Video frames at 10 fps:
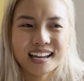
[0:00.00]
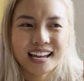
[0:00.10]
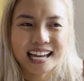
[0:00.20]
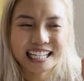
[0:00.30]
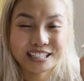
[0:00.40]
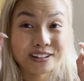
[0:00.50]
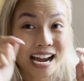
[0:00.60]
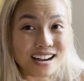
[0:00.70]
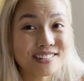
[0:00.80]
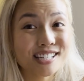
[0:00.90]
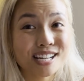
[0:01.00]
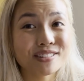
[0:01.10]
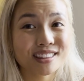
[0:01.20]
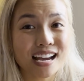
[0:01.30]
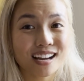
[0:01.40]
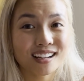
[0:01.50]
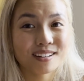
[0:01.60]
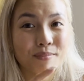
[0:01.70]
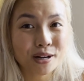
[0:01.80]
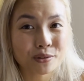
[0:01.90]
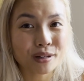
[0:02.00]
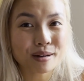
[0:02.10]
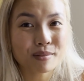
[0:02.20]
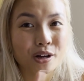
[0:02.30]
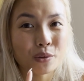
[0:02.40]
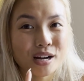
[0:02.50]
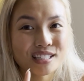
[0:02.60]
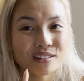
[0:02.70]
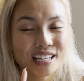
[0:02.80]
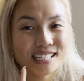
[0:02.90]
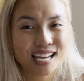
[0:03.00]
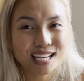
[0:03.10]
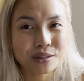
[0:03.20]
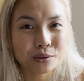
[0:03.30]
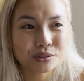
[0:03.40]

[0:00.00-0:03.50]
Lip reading: and you have to knit with that puddle up, otherwise it'll get tangled.